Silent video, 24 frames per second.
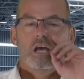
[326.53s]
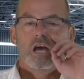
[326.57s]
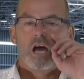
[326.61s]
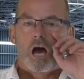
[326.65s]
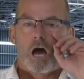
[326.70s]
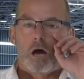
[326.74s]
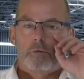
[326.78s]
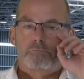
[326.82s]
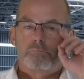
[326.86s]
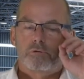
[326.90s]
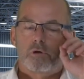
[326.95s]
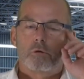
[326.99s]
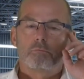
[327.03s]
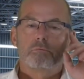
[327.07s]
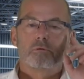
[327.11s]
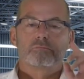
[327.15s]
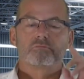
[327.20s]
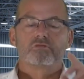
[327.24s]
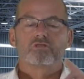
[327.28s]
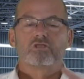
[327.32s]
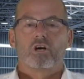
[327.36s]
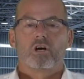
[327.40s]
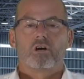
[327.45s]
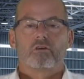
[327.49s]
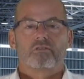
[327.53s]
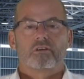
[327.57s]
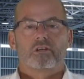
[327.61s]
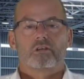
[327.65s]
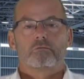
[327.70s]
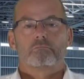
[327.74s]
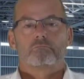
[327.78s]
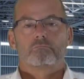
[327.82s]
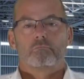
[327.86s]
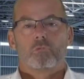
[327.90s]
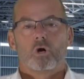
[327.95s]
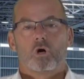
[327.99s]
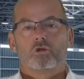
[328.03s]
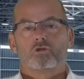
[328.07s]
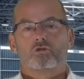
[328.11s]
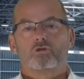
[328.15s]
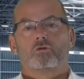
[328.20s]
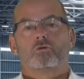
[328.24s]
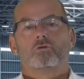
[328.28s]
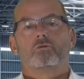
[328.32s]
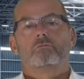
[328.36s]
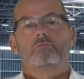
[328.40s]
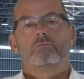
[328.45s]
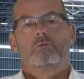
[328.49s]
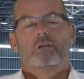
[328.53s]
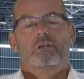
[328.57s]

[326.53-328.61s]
a problem-solving module